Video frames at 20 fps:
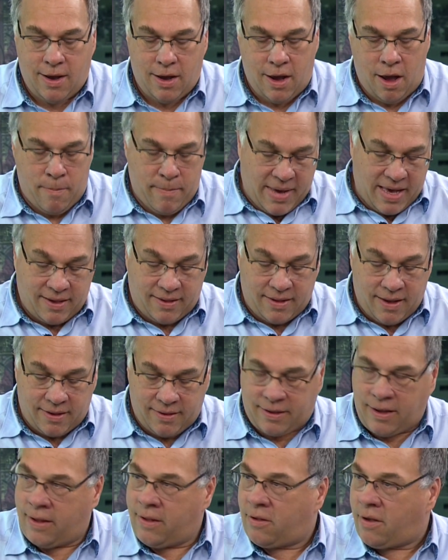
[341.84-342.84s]
a missed
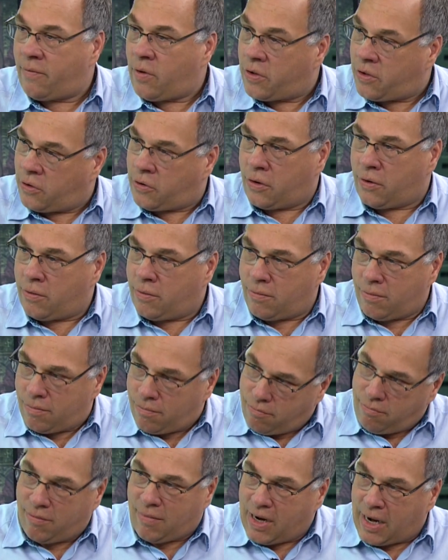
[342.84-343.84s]
distance of a certain
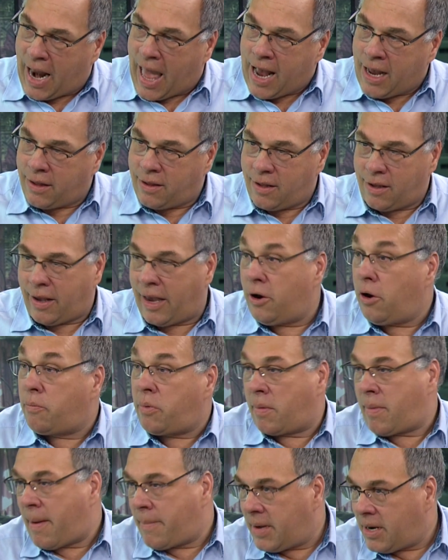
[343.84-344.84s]
length and a
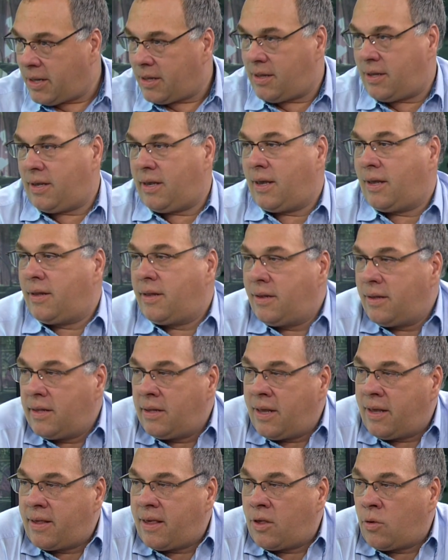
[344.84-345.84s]
probability. And
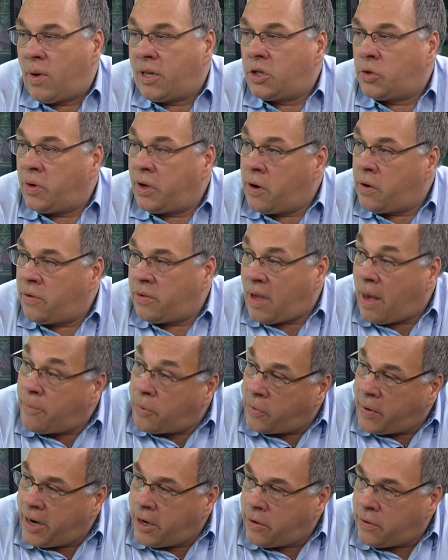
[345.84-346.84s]
this is what triggers
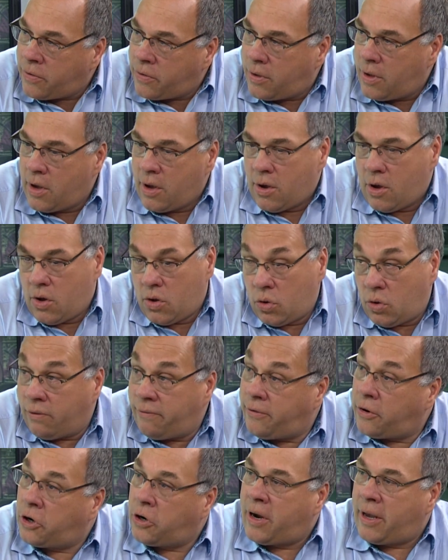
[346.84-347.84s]
operators to
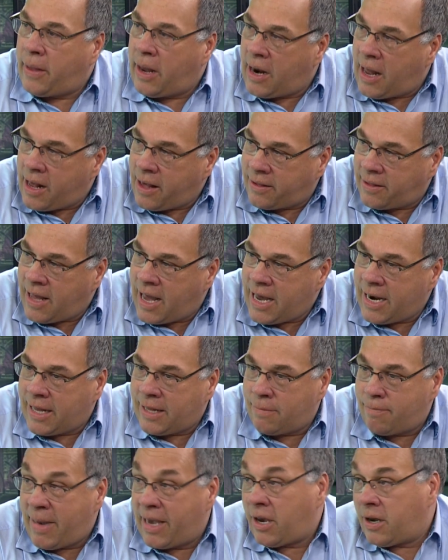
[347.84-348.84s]
further analyze that
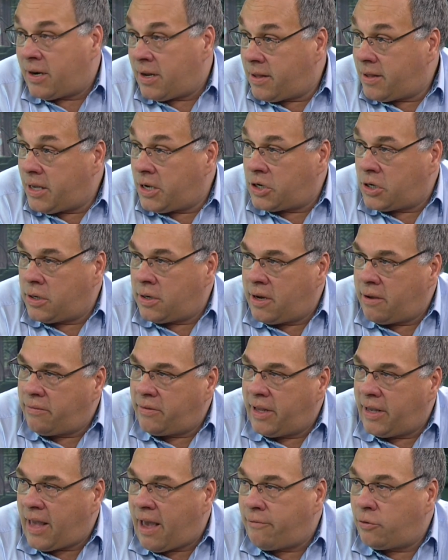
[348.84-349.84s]
and make a decision if
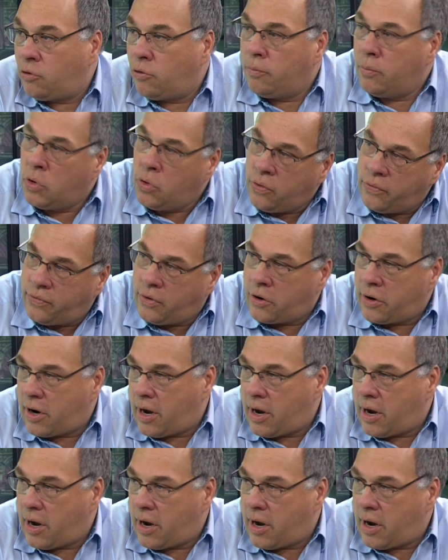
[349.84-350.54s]
they have to move or